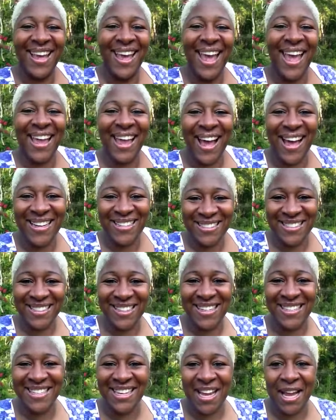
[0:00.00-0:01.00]
Hey guys,
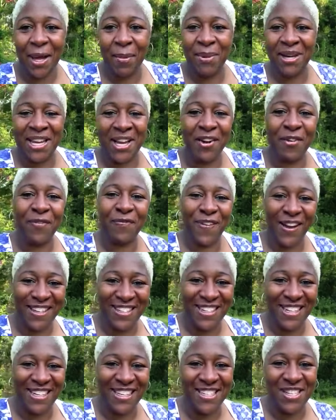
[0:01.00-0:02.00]
Sulondia Hammond here,
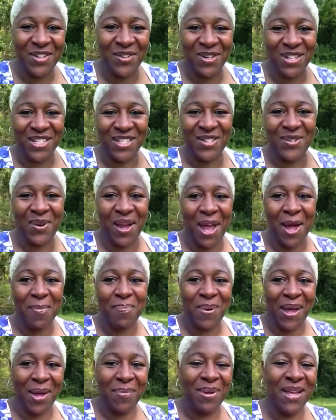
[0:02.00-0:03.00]
affectionately known as Sue Ham
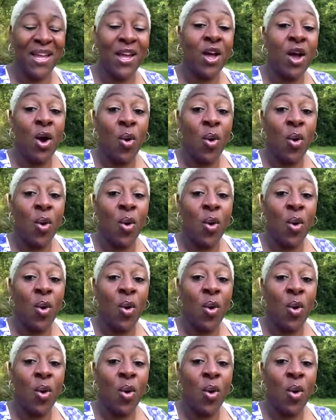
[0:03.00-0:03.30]
Baby.